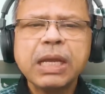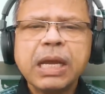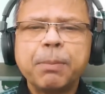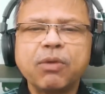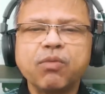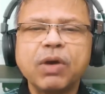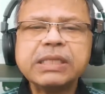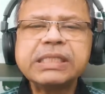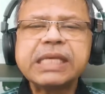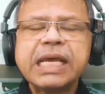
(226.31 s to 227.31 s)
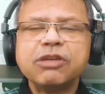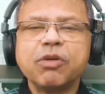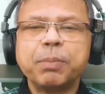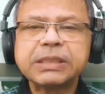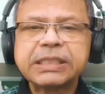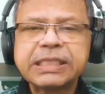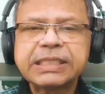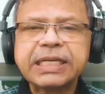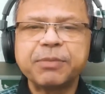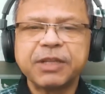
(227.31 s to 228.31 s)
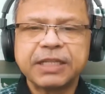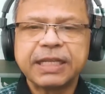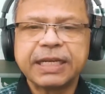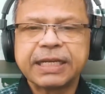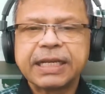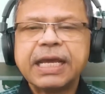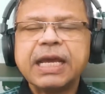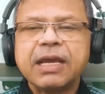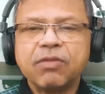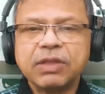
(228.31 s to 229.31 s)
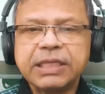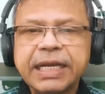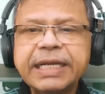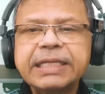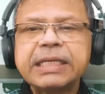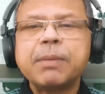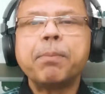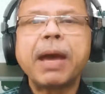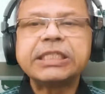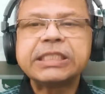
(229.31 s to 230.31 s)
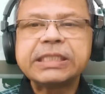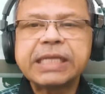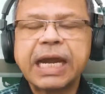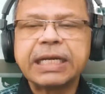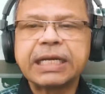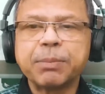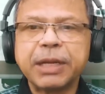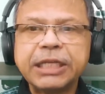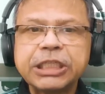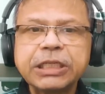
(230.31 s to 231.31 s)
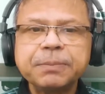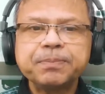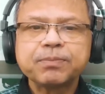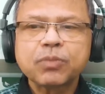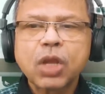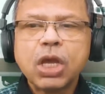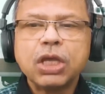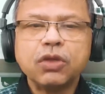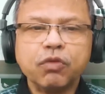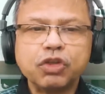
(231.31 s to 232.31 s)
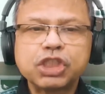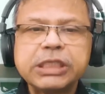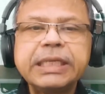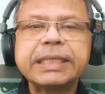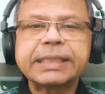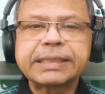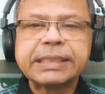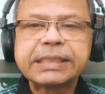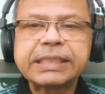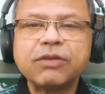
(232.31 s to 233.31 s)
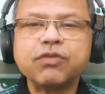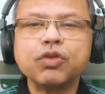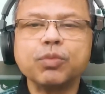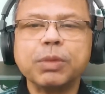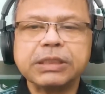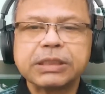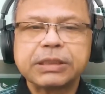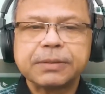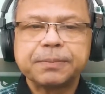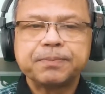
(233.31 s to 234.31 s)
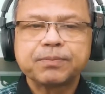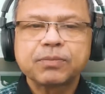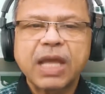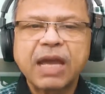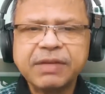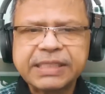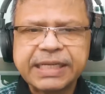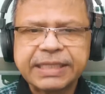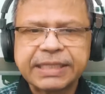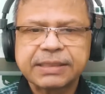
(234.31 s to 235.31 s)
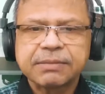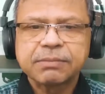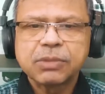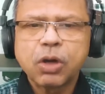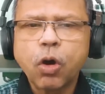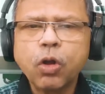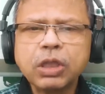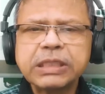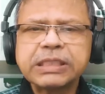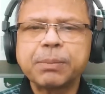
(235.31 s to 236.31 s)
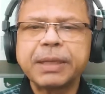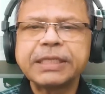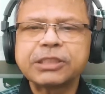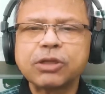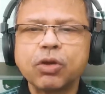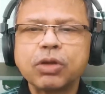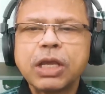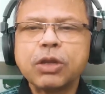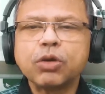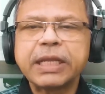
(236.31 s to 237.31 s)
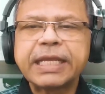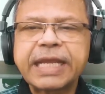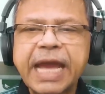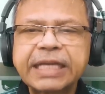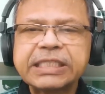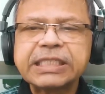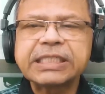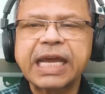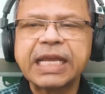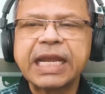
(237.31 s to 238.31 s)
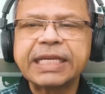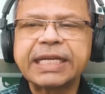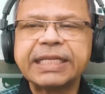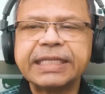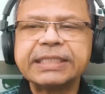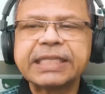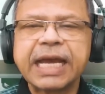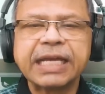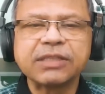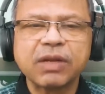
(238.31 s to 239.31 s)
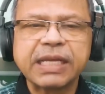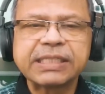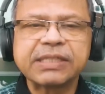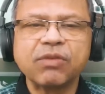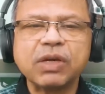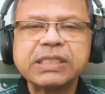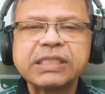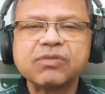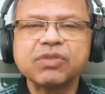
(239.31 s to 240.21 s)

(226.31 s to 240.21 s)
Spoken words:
But once you're persisted with it, with great passion and determination, you would see results in few months. Having said this, all these are based on your taking actions highlighted here, as well as the ones which